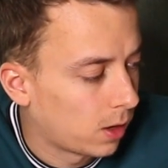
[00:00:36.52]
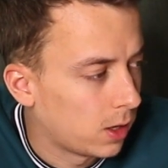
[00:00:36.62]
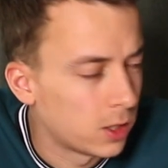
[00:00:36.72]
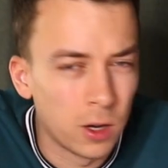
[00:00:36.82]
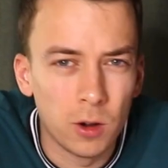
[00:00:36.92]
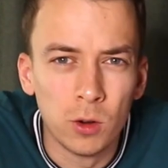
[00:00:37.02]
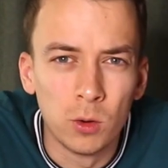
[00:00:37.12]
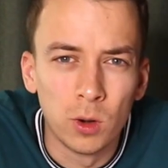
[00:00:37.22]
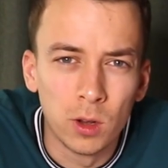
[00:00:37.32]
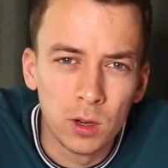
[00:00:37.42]
It's their
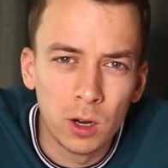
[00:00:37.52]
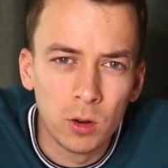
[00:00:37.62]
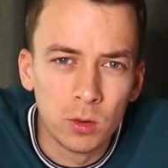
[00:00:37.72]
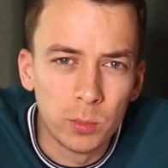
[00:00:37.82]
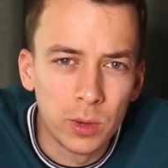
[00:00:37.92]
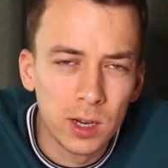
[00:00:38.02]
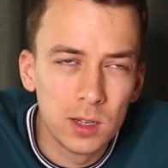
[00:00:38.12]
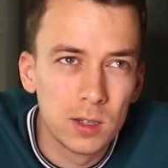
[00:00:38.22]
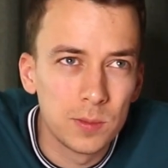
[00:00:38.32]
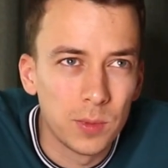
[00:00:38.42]
own
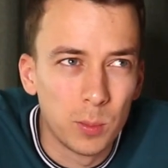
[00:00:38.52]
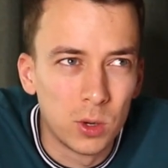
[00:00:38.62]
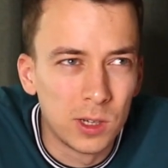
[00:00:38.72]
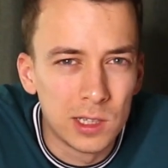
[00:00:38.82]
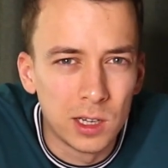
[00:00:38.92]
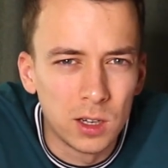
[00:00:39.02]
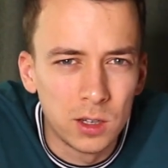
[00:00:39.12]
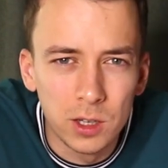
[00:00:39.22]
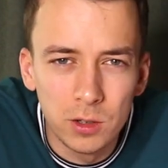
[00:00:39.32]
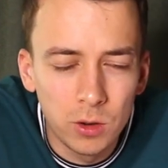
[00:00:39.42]
brand. I bought this like a
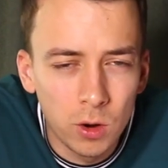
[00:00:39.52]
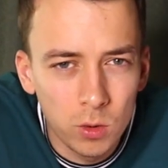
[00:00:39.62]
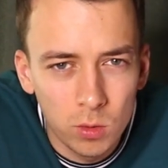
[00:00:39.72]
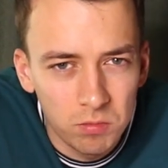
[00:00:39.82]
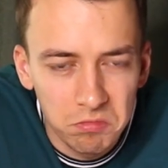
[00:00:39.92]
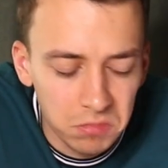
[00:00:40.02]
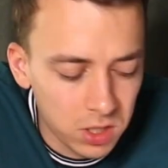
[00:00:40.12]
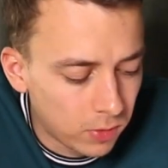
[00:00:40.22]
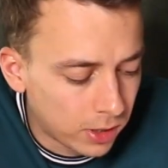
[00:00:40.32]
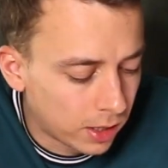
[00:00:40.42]
year ago,
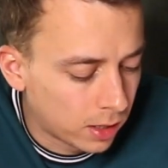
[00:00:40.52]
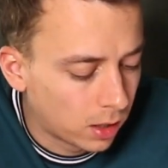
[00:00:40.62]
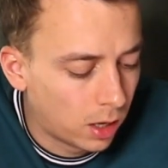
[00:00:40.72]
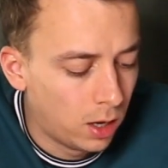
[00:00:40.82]
something like that.